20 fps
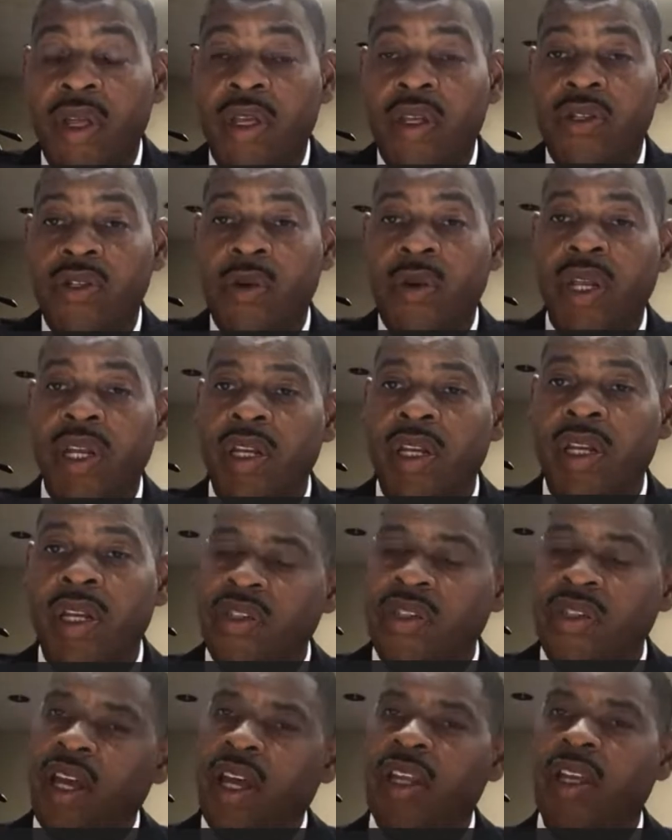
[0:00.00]
So in
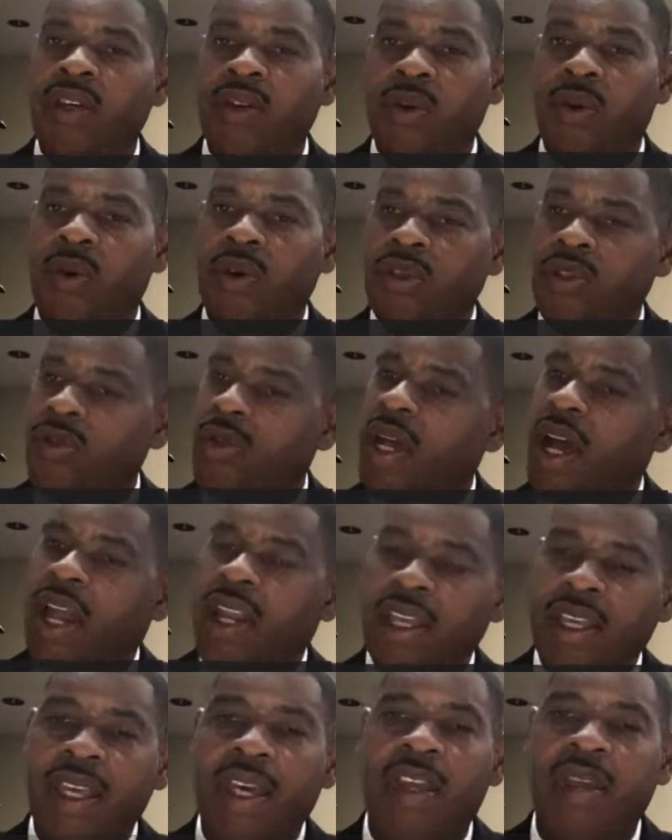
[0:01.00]
this study course, you got
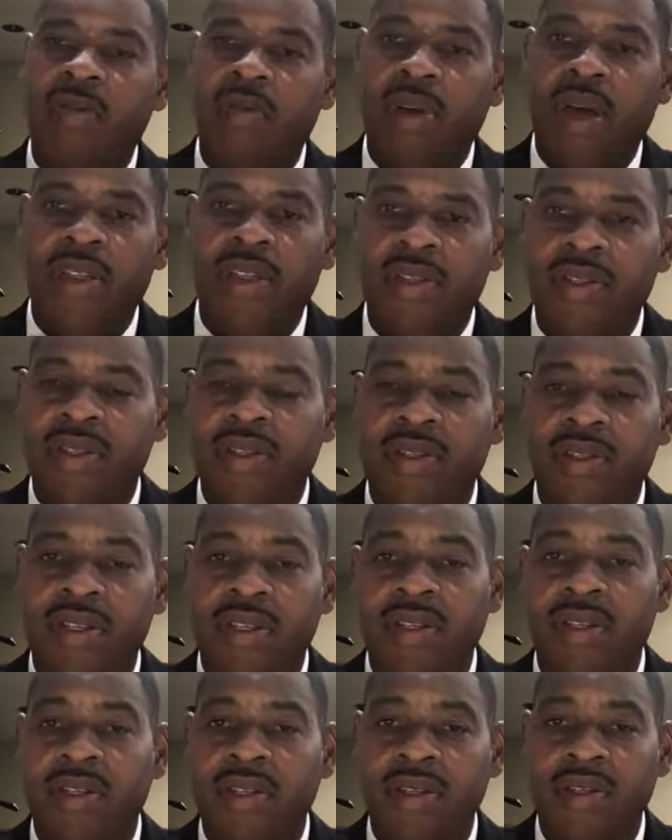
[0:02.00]
to get it, brothers and
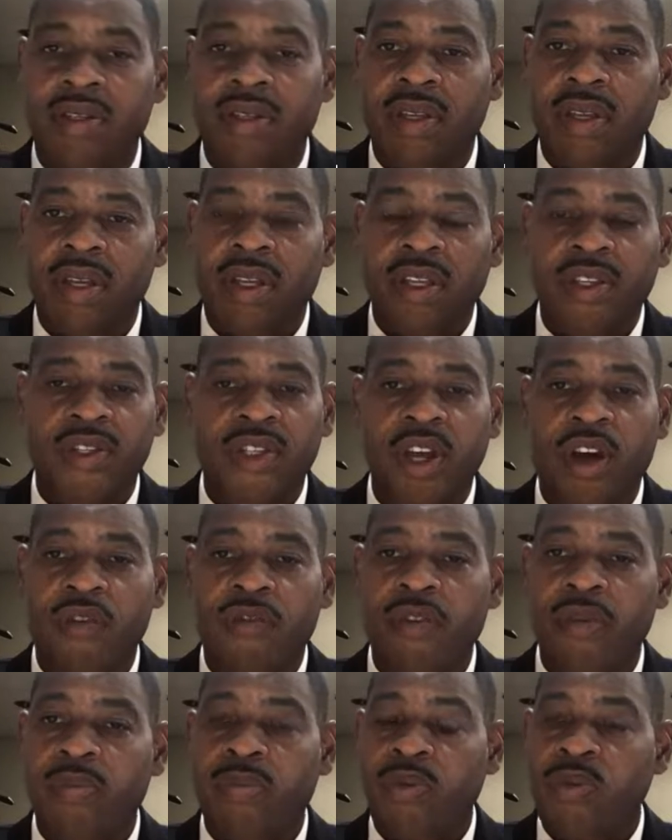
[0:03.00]
sisters.
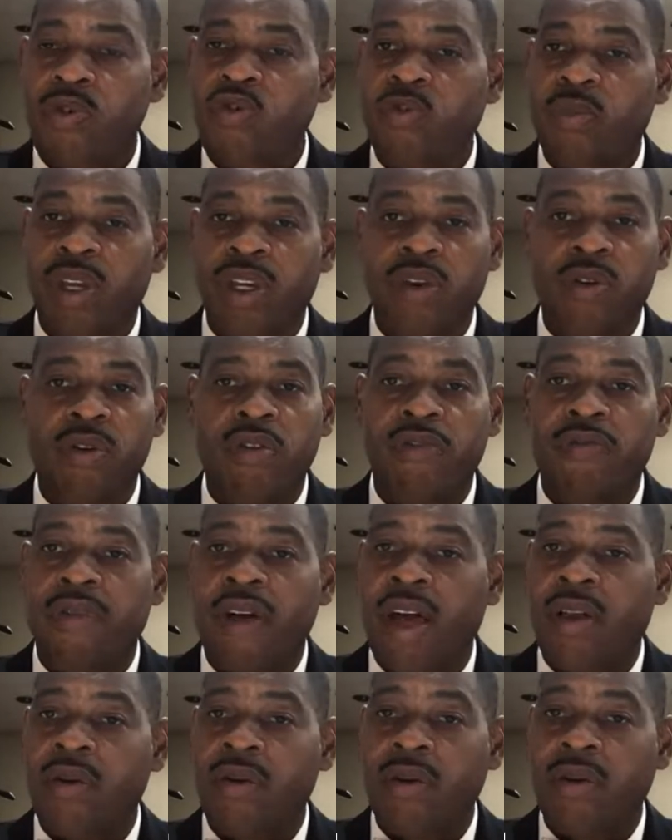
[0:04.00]
Self-improvement. Go to
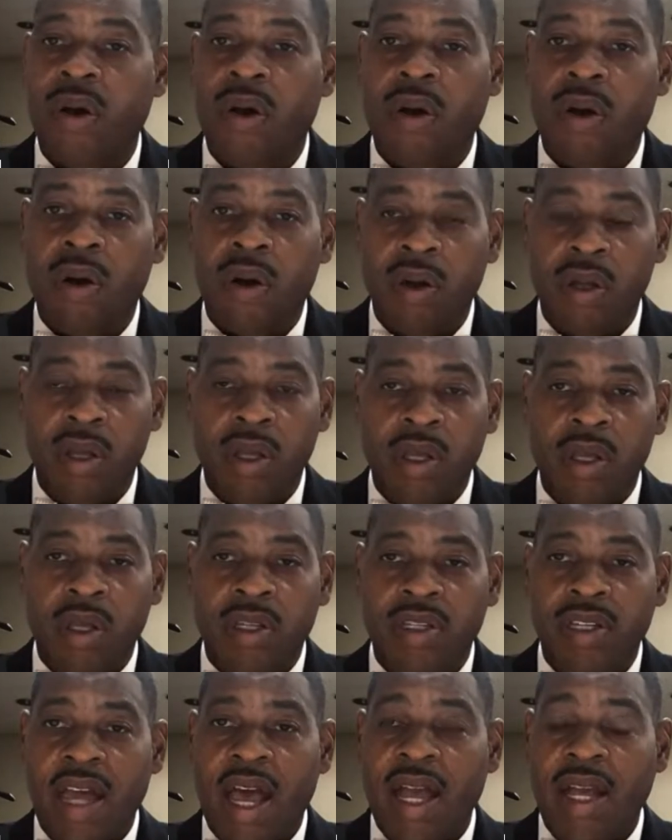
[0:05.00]

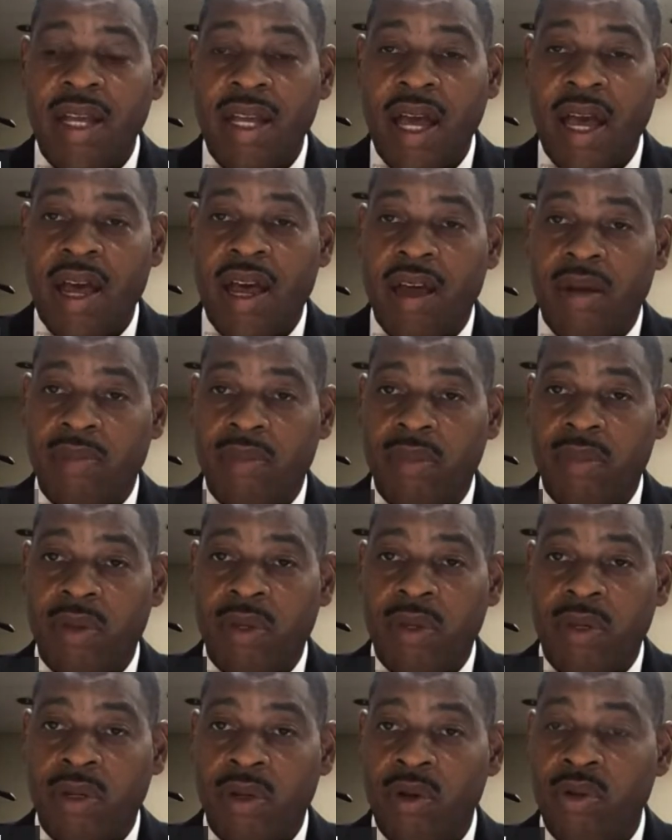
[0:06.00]
finalcall.com.
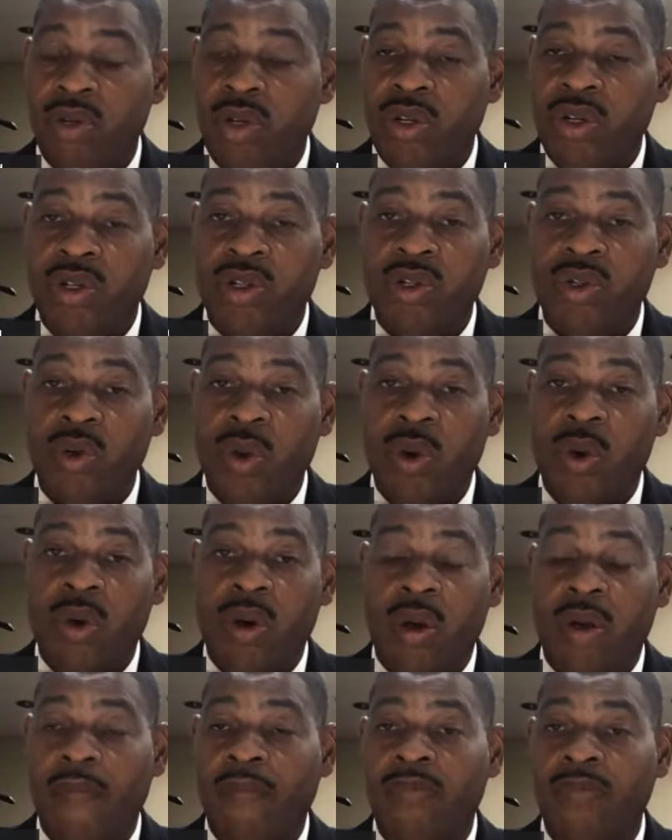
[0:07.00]
Go to the
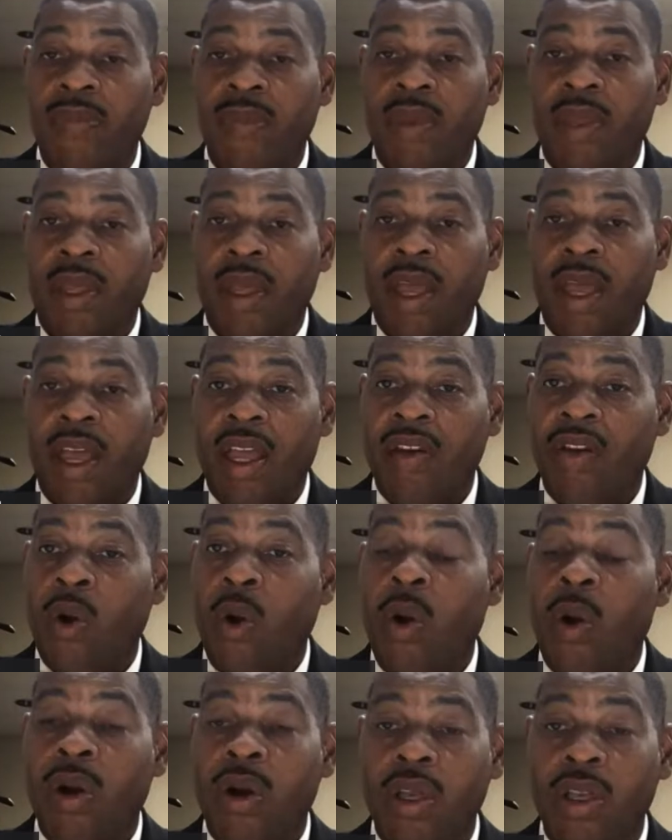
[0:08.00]
store and
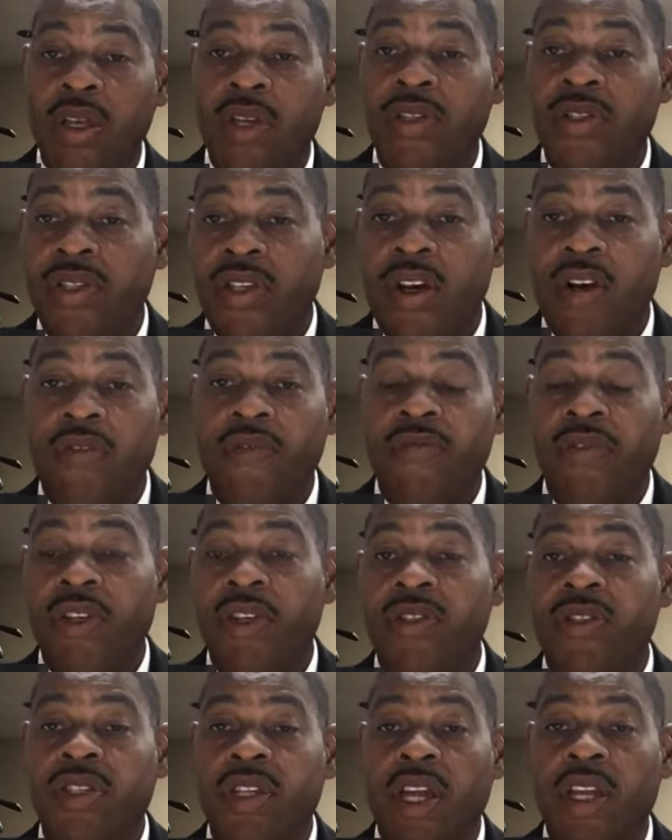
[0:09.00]
order yourself
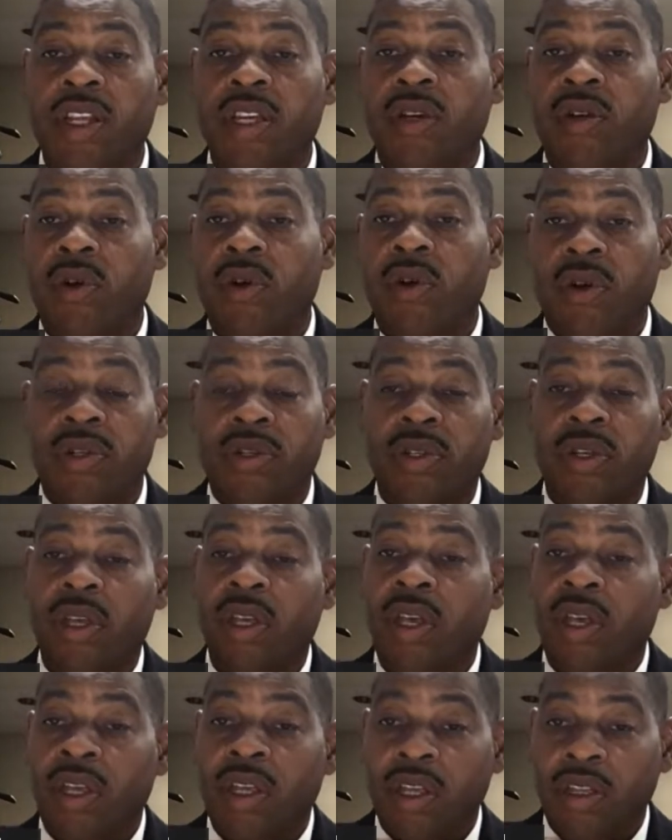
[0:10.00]
this study course.
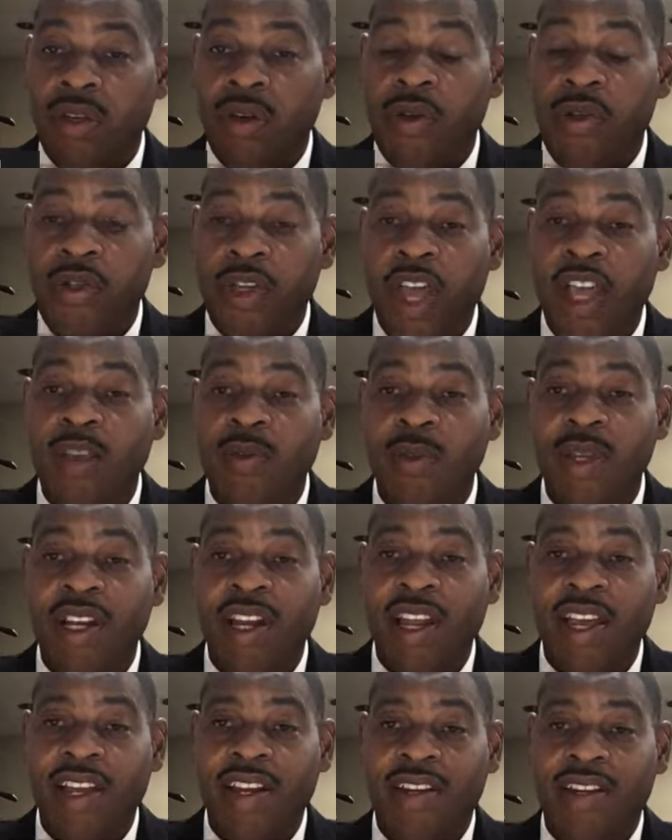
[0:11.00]
You'll thank me
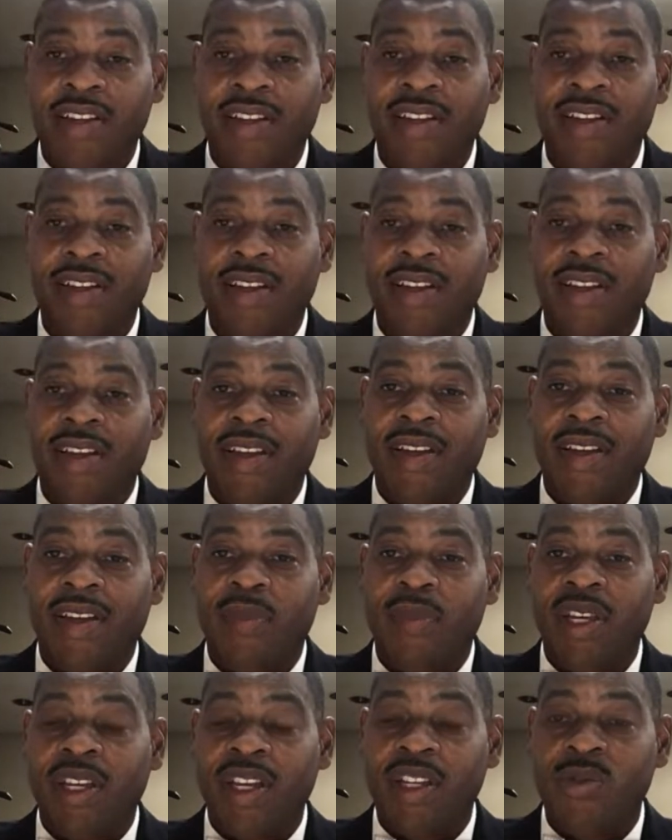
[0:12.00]
later.
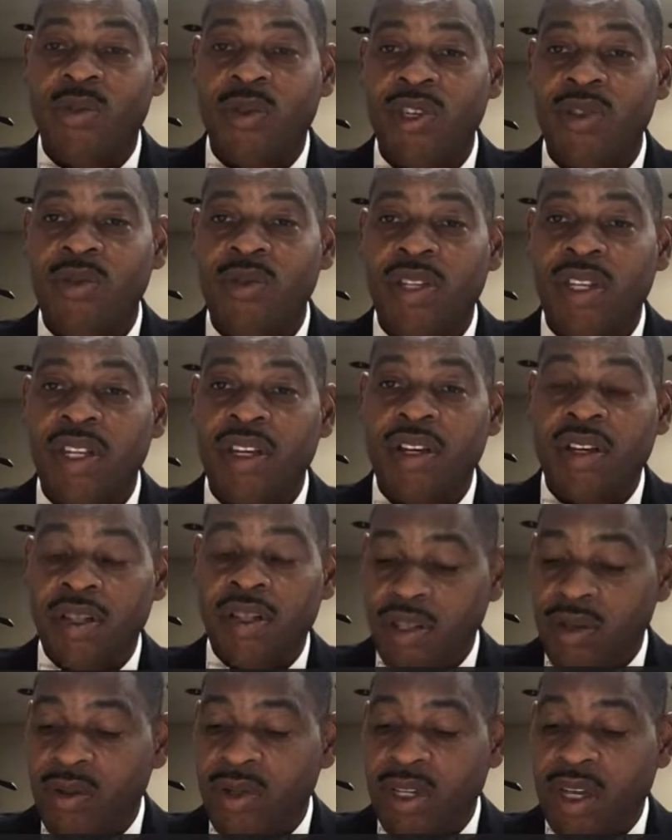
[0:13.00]
Because when you
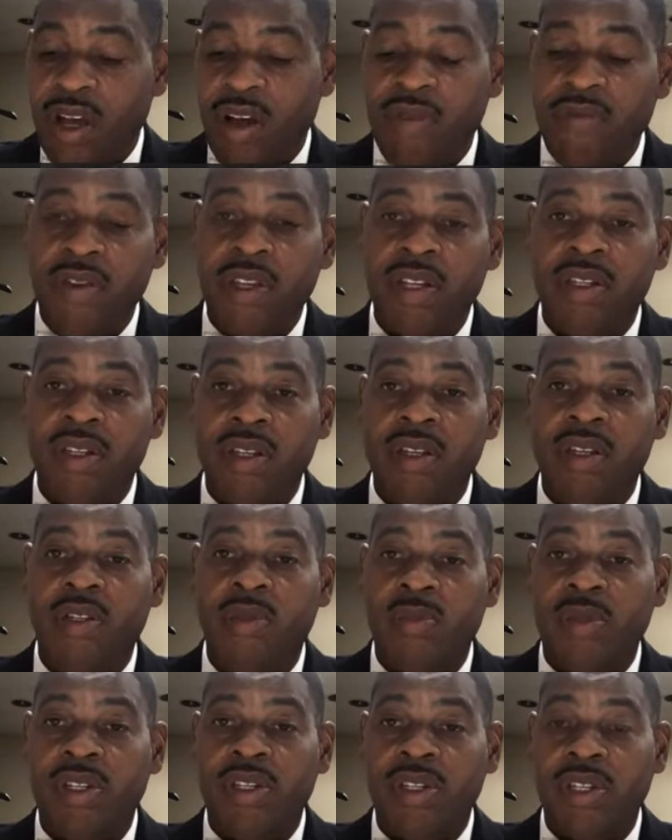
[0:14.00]
delve into
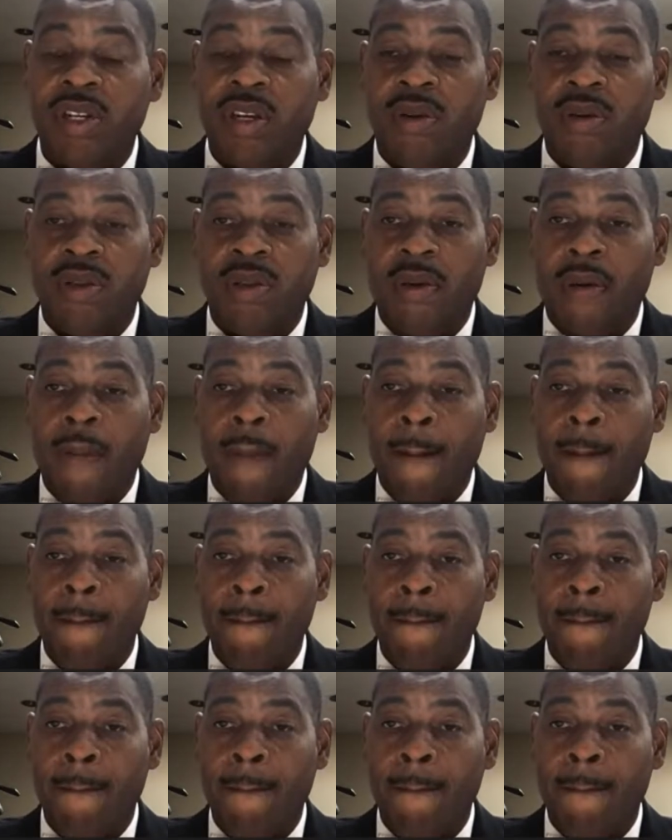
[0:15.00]
this material,